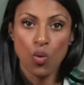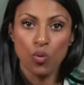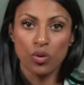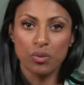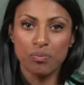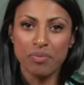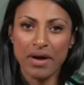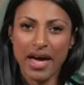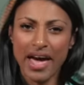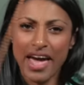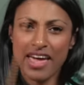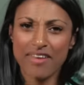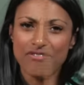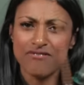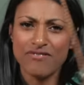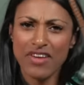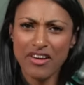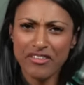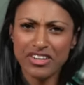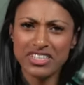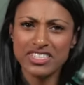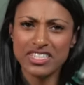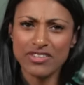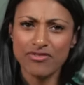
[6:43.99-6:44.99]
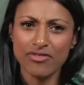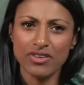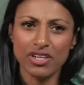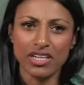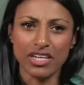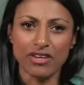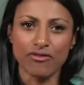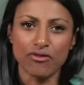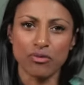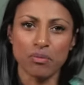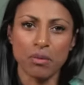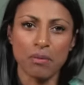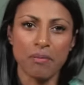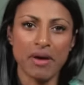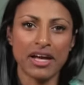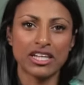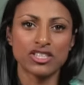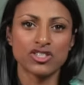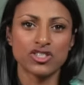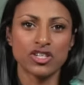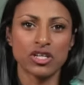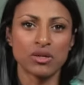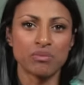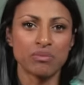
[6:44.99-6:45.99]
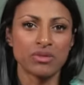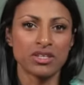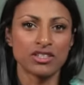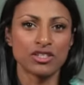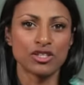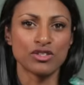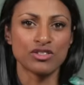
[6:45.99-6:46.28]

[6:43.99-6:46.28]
would behave very differently from a pendulum that